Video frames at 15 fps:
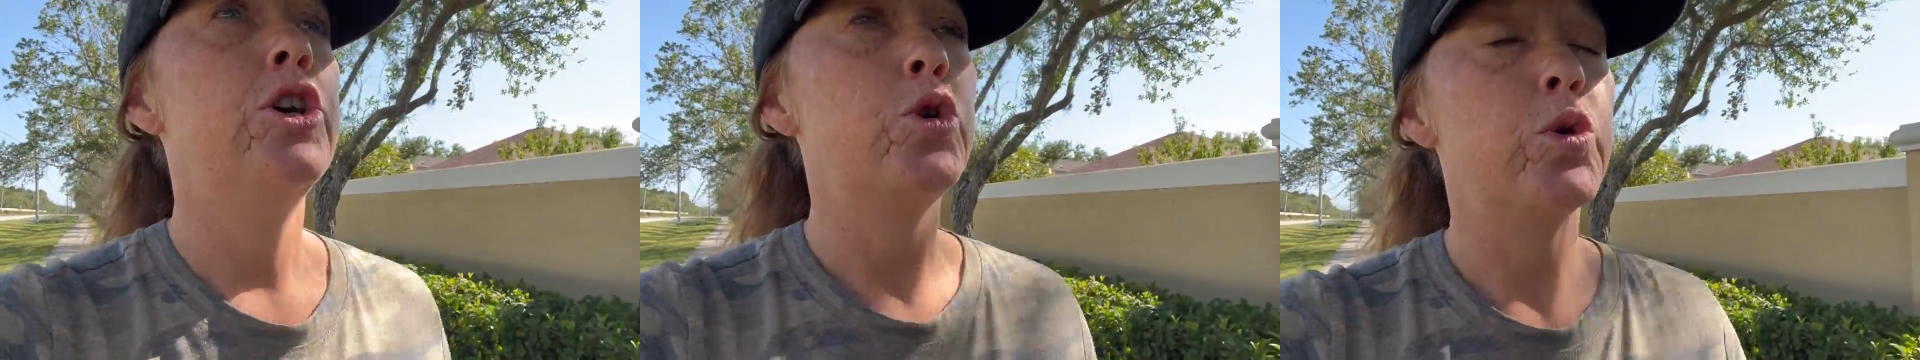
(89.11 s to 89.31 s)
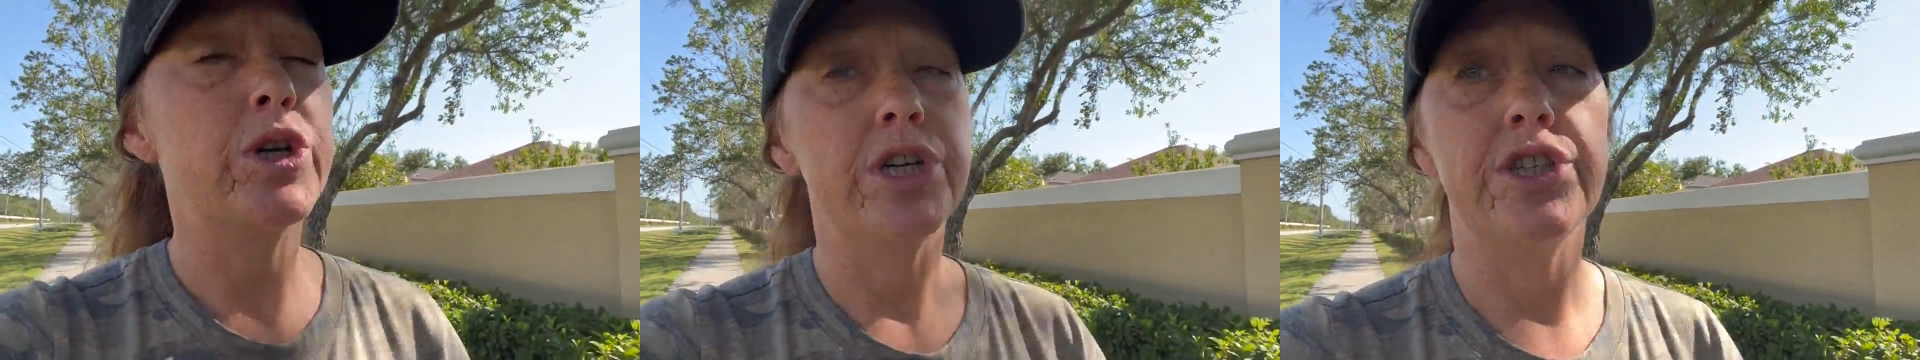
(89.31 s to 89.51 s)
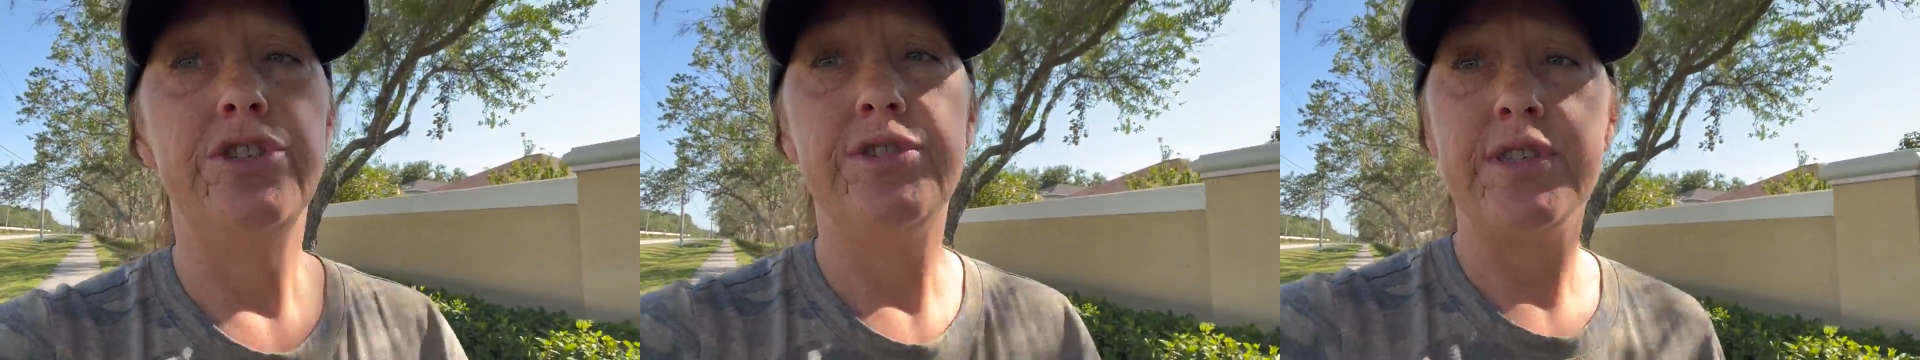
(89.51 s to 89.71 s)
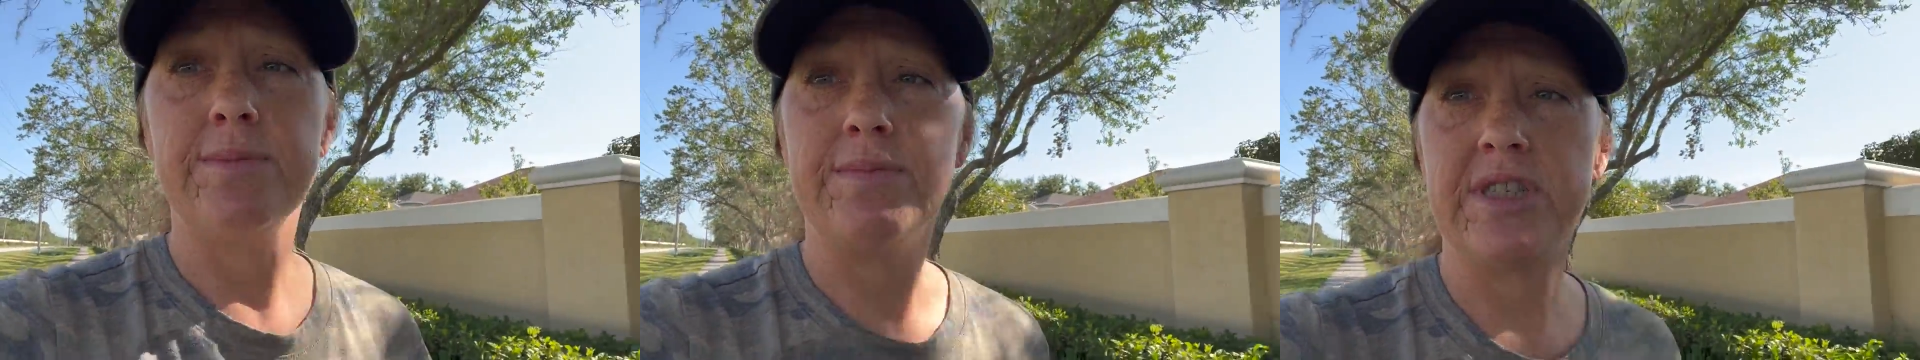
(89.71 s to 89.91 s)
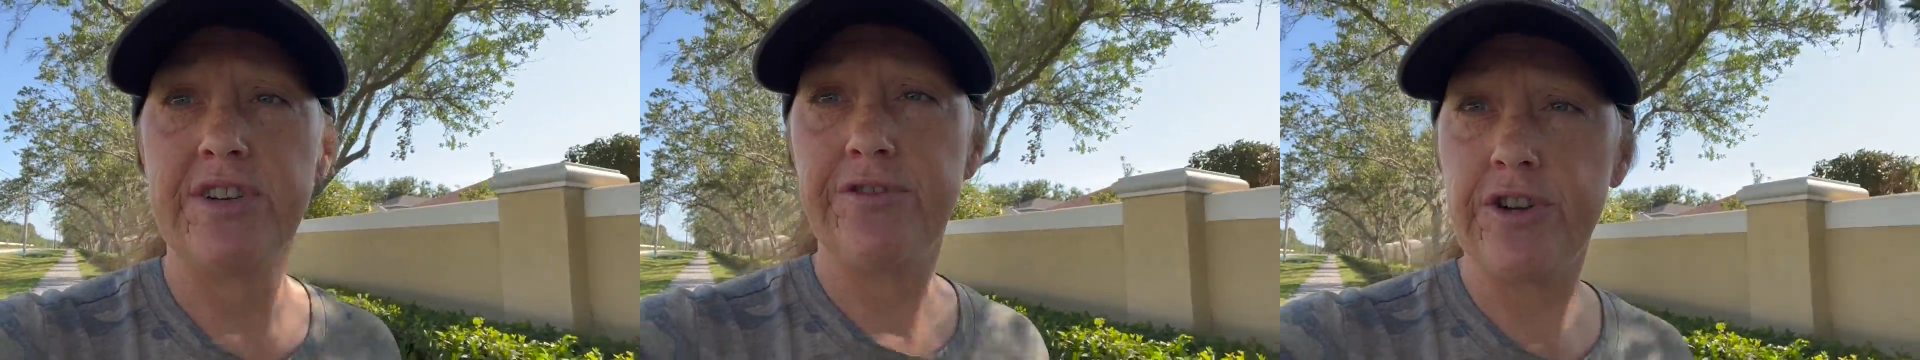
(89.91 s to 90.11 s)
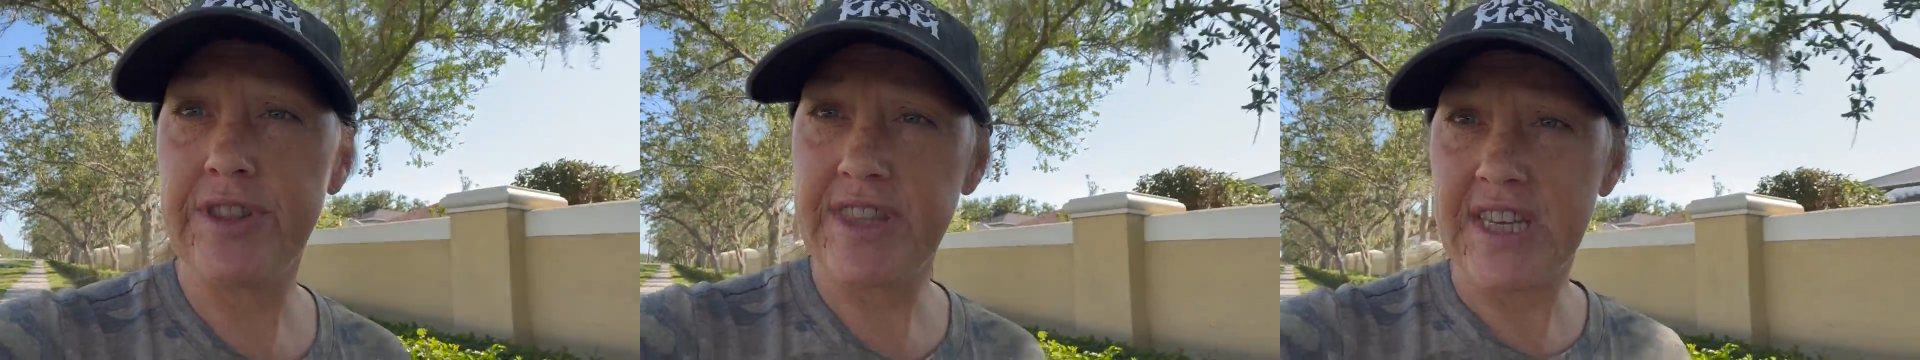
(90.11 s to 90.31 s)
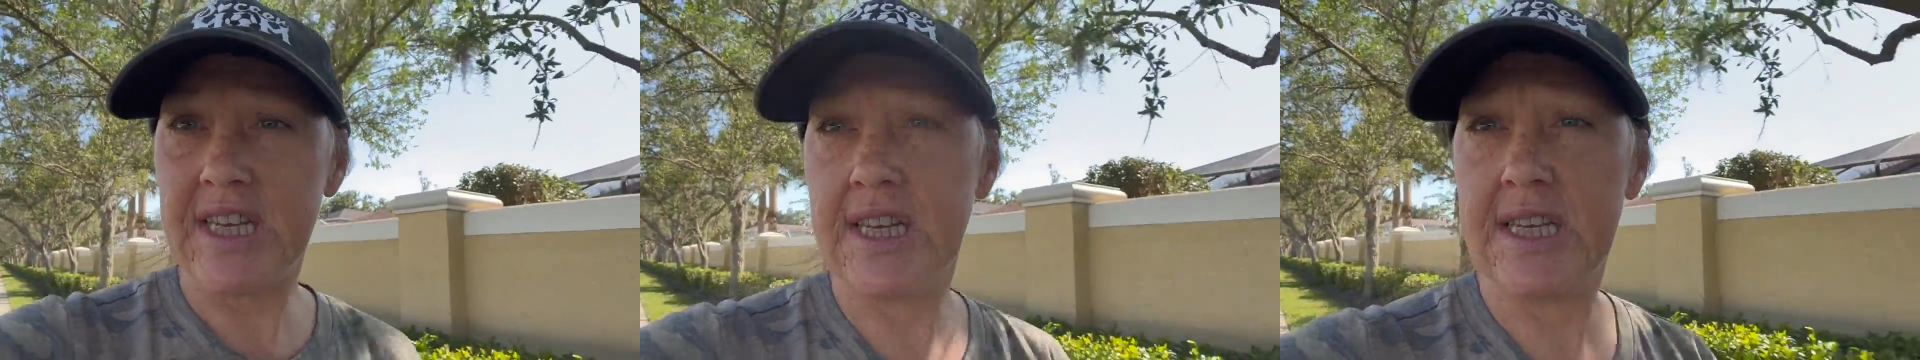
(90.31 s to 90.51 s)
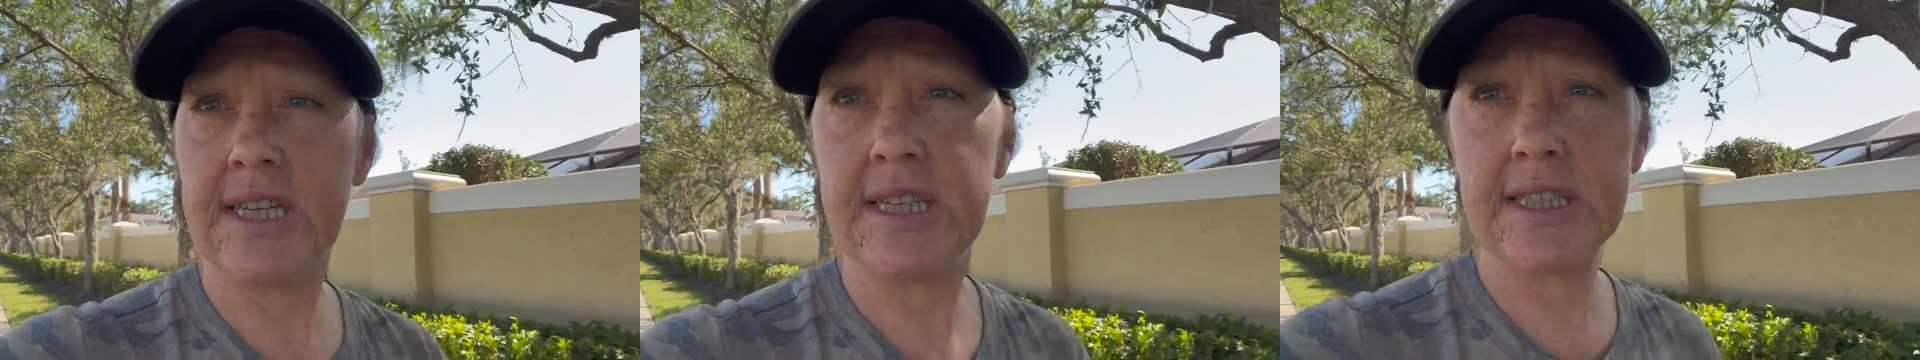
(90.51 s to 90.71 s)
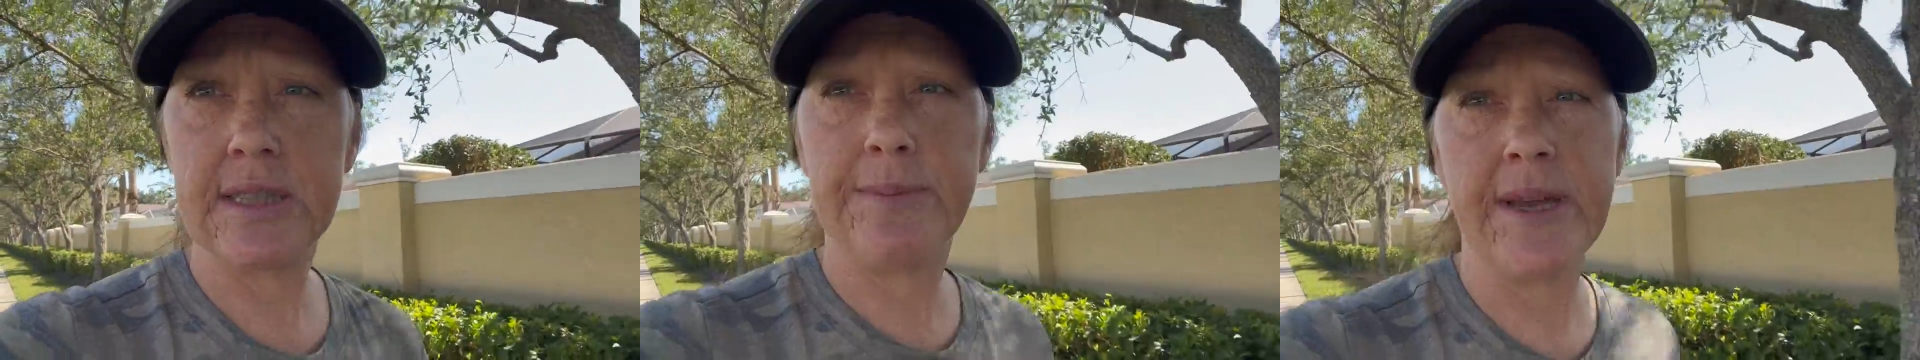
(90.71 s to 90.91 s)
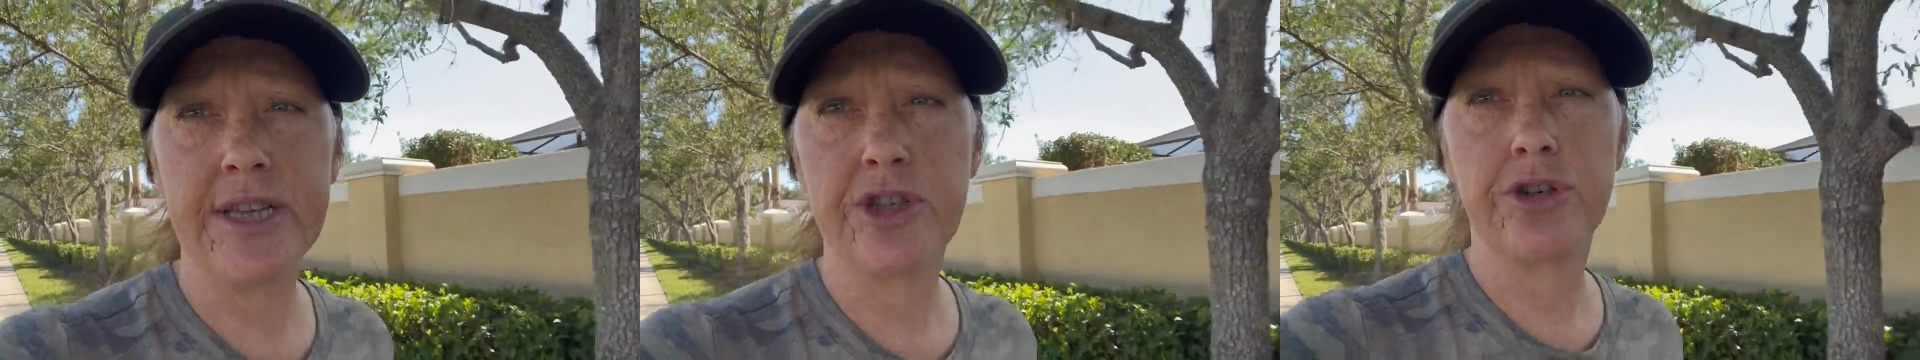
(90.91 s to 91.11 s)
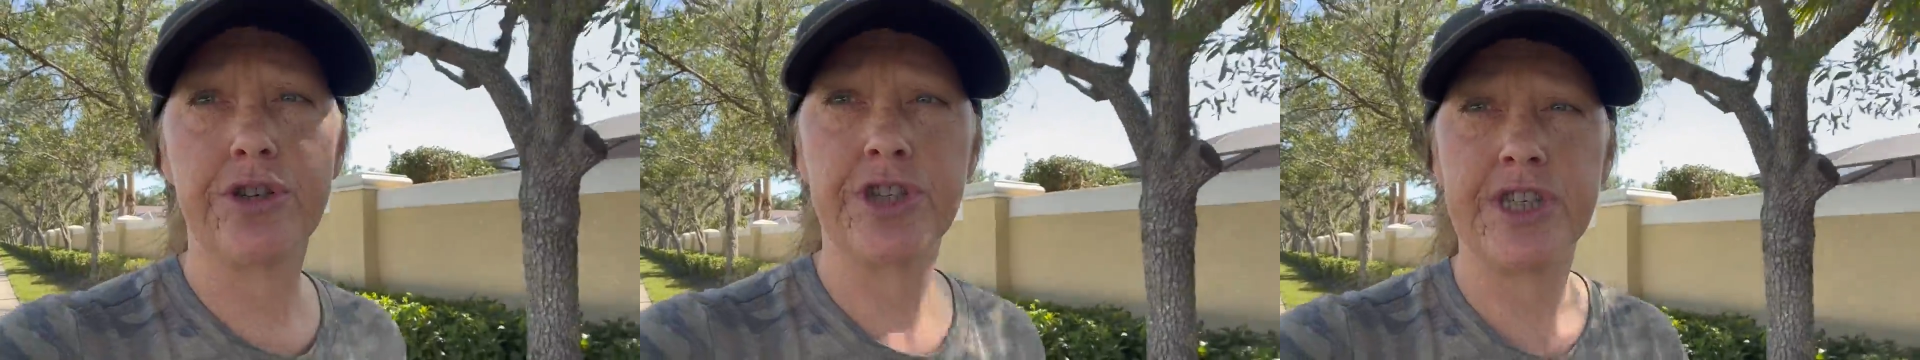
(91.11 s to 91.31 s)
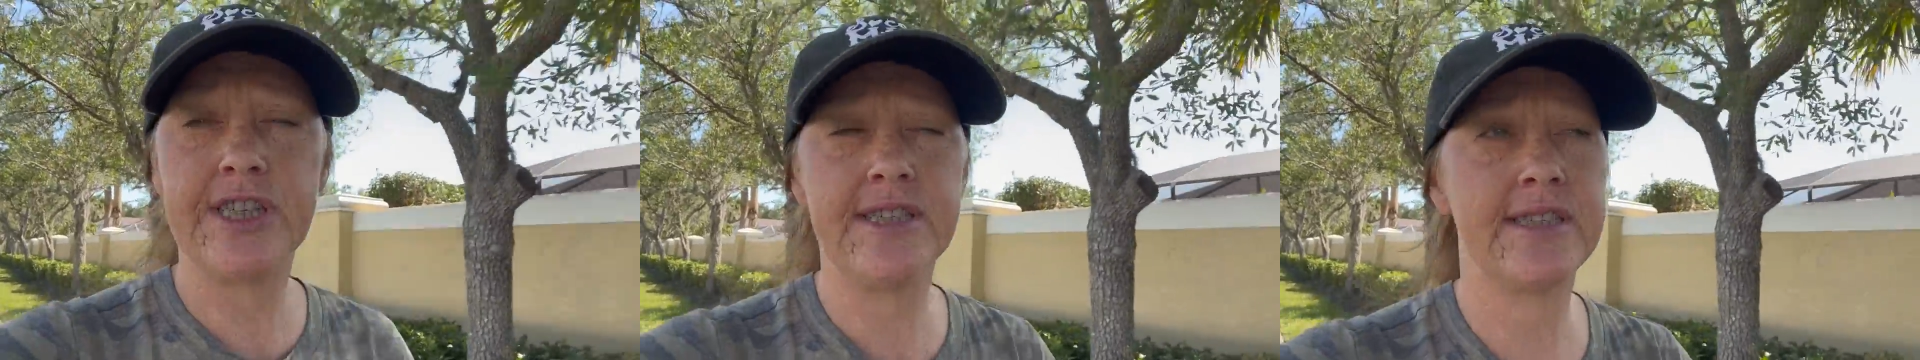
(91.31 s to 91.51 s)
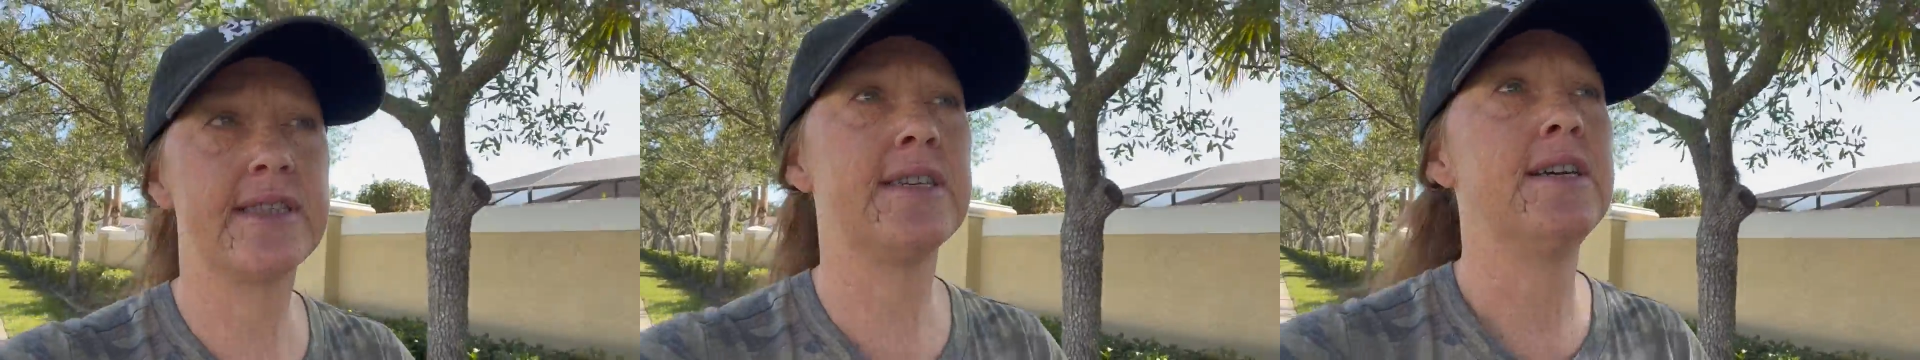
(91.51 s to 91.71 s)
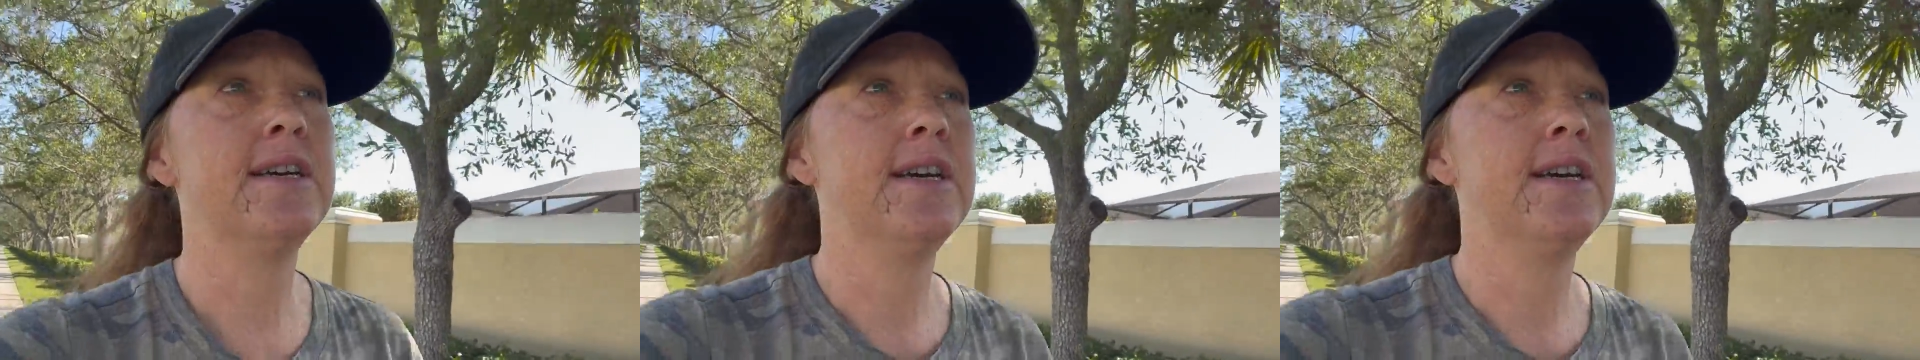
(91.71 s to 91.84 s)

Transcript: we're gonna do some different things, make sure she's